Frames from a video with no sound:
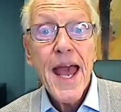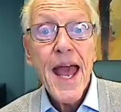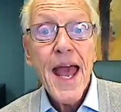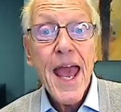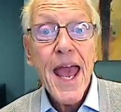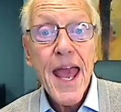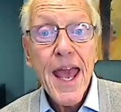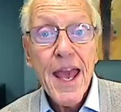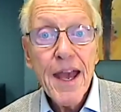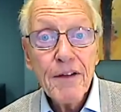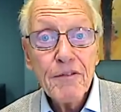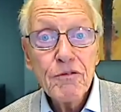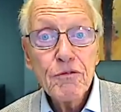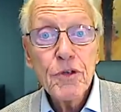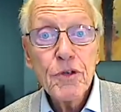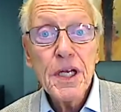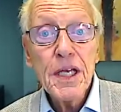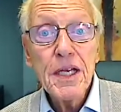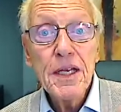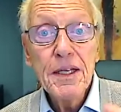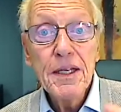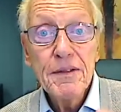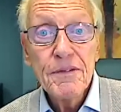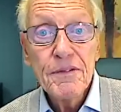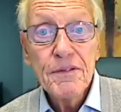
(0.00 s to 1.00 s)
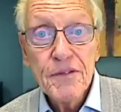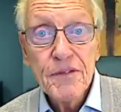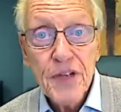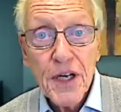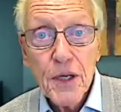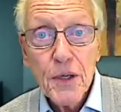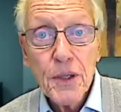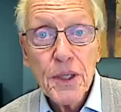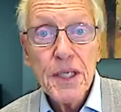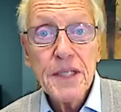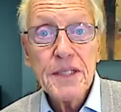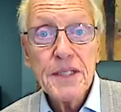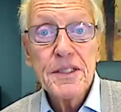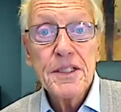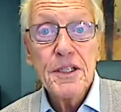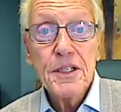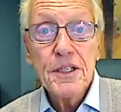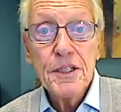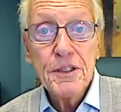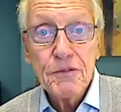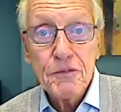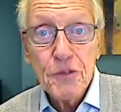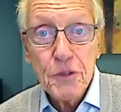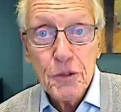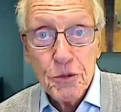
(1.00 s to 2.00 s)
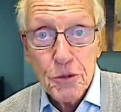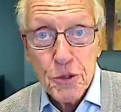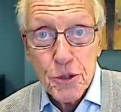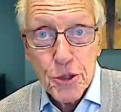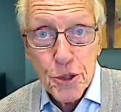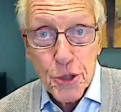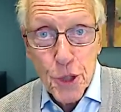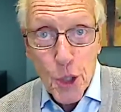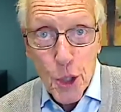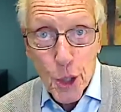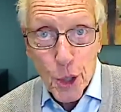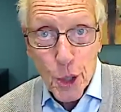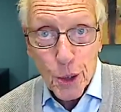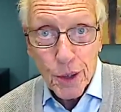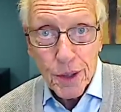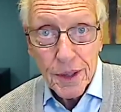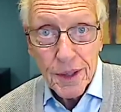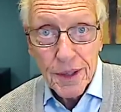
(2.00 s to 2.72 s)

every variant of concern